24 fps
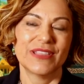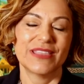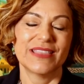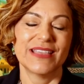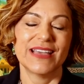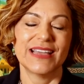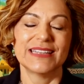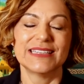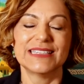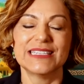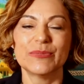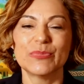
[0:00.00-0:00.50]

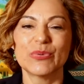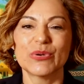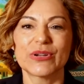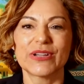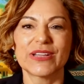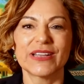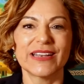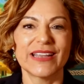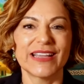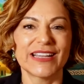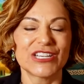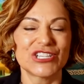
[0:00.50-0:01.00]
that deeper
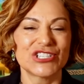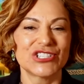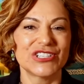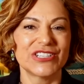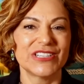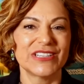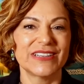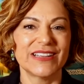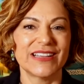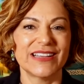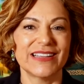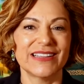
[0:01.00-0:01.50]

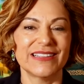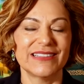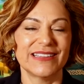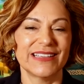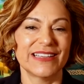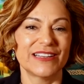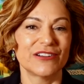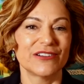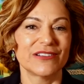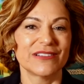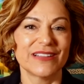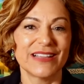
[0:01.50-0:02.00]
connection, I
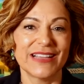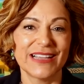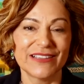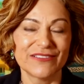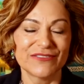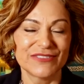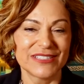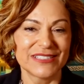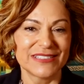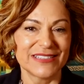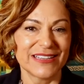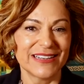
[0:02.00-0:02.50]
later in
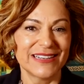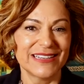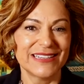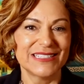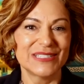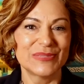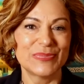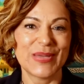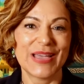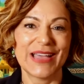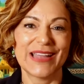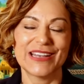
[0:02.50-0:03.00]
life
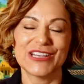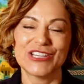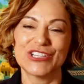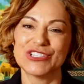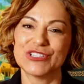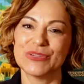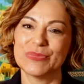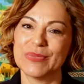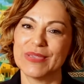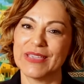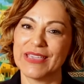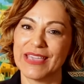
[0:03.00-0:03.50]
studied
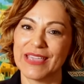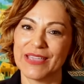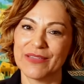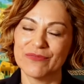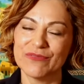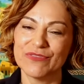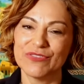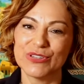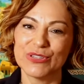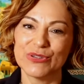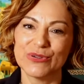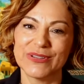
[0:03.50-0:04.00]
Spanish and
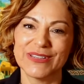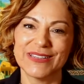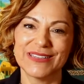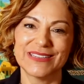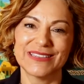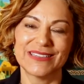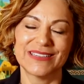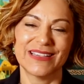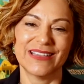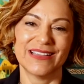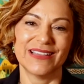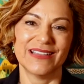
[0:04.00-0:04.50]
became
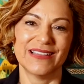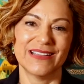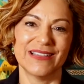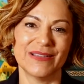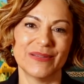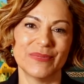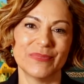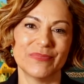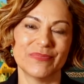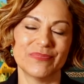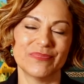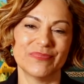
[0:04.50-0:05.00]
fluent.
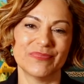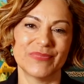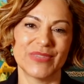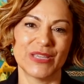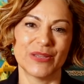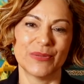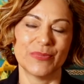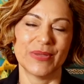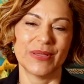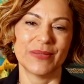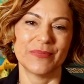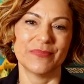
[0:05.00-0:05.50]
Um, you
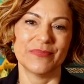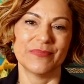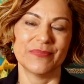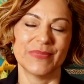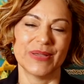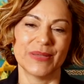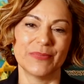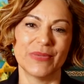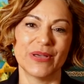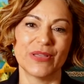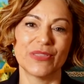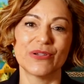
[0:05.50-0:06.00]
know,
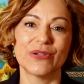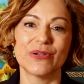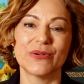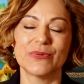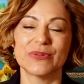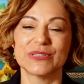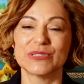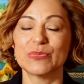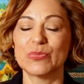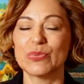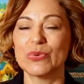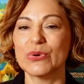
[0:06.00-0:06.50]
my, my, mother
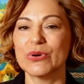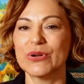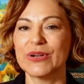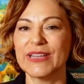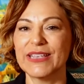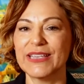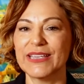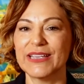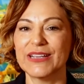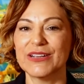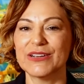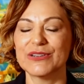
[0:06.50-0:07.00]
was born
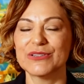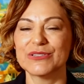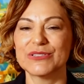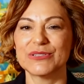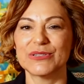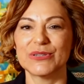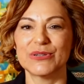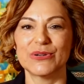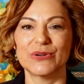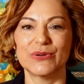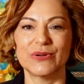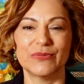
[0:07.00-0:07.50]
here,
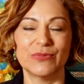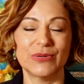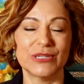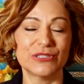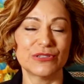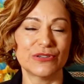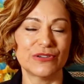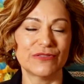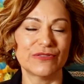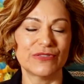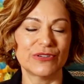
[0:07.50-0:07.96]
so it was her